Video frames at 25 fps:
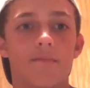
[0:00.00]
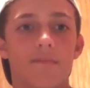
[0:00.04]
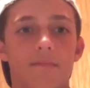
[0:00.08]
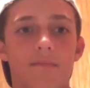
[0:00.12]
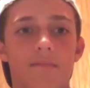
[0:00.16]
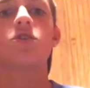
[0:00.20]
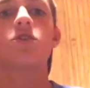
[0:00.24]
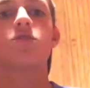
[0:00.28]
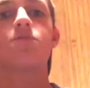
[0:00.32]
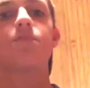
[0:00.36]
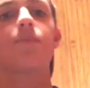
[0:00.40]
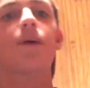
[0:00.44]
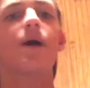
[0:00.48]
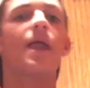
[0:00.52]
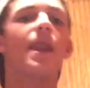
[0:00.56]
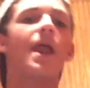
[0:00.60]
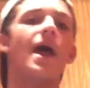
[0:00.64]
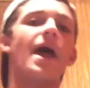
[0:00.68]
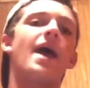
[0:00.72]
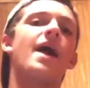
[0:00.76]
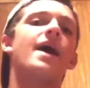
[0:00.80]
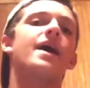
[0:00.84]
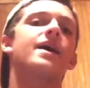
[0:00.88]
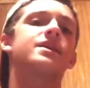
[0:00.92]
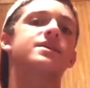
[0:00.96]
Those bait
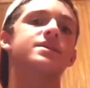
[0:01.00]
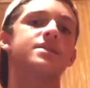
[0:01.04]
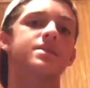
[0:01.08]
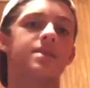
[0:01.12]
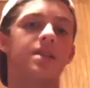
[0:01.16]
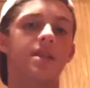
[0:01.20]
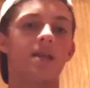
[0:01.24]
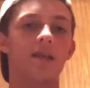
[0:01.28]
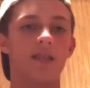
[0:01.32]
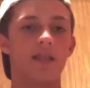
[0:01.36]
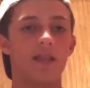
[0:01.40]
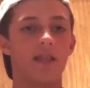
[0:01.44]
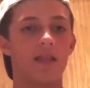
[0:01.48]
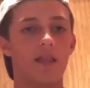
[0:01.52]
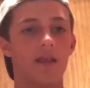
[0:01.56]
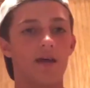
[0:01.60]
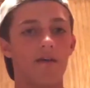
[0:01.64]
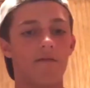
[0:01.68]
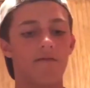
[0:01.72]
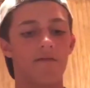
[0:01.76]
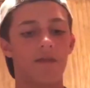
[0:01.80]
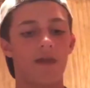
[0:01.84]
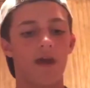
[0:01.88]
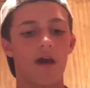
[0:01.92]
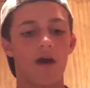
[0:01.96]
I accidentally
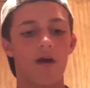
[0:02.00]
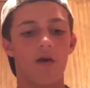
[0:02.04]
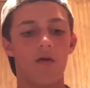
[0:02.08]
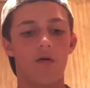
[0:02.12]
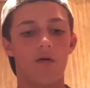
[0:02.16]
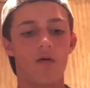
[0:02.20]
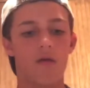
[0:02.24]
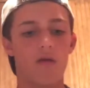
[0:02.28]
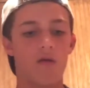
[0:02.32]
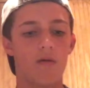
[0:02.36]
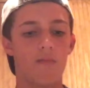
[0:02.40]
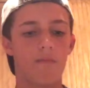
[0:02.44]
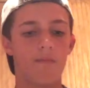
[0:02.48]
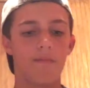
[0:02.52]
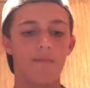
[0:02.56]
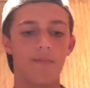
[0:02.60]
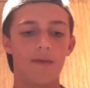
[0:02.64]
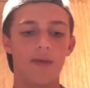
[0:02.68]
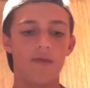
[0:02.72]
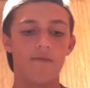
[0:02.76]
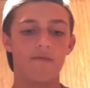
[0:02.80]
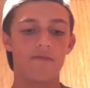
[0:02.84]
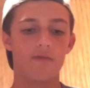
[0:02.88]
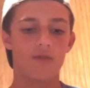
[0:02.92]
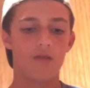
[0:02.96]
left out,
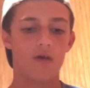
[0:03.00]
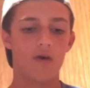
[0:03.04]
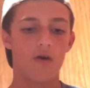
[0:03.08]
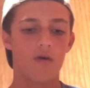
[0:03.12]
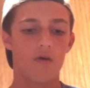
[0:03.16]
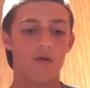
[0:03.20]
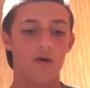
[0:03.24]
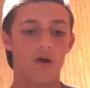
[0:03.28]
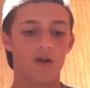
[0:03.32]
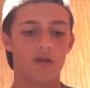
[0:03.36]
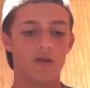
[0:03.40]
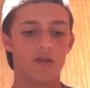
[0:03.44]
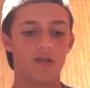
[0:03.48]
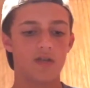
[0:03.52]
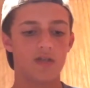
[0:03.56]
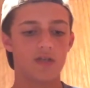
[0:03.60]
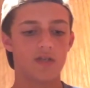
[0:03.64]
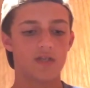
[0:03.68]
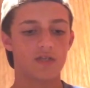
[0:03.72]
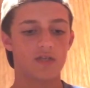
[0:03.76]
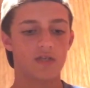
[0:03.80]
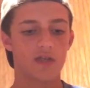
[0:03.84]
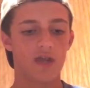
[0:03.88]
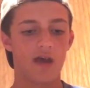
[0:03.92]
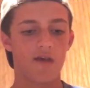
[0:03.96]
even though this
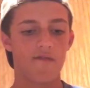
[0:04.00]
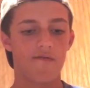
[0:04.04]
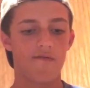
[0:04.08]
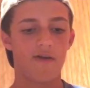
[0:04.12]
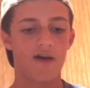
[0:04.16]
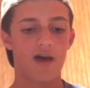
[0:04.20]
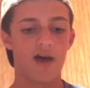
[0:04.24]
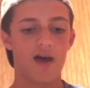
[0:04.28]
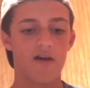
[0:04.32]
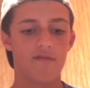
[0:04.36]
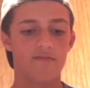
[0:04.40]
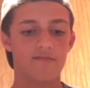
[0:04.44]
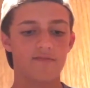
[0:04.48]
is top 5.